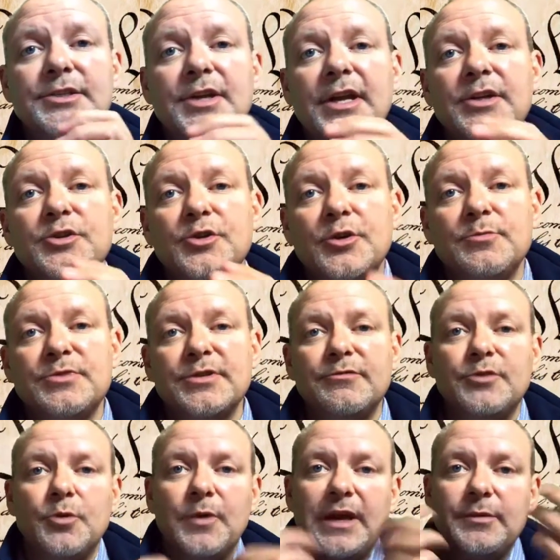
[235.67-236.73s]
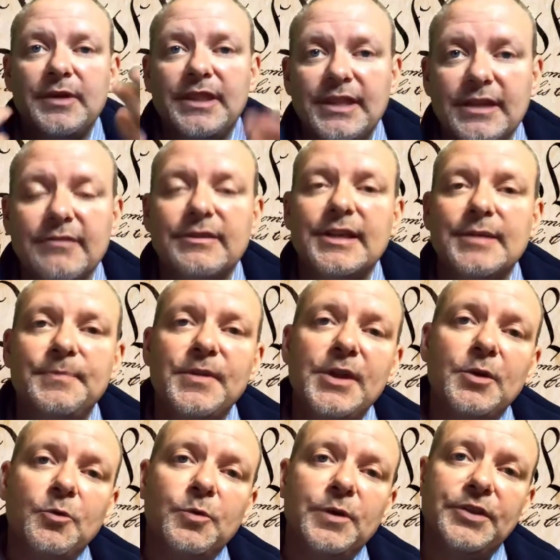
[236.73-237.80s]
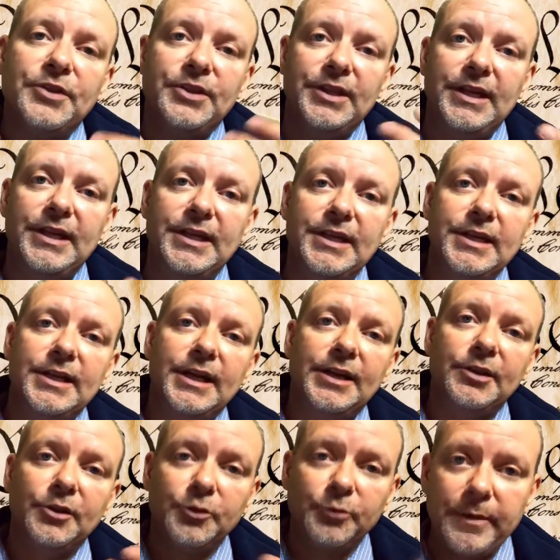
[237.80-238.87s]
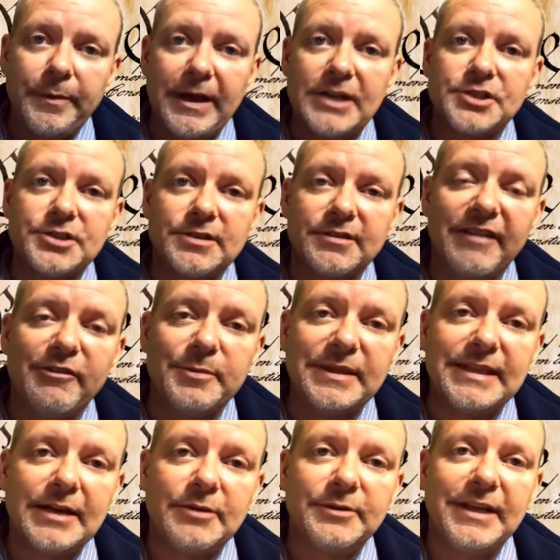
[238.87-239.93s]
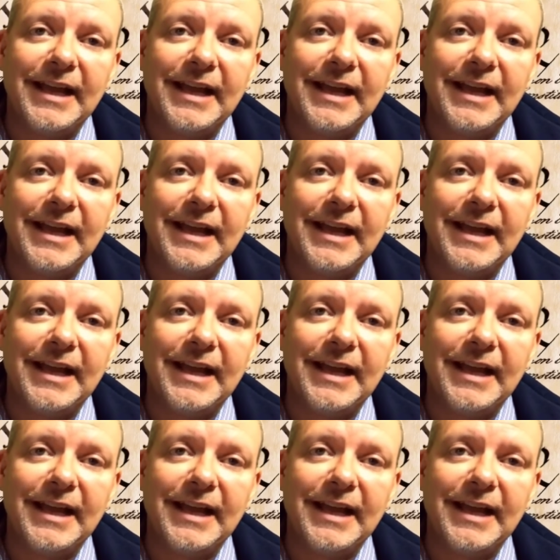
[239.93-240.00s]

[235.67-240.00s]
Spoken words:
in terms of the way we think of them with the three branches of government that we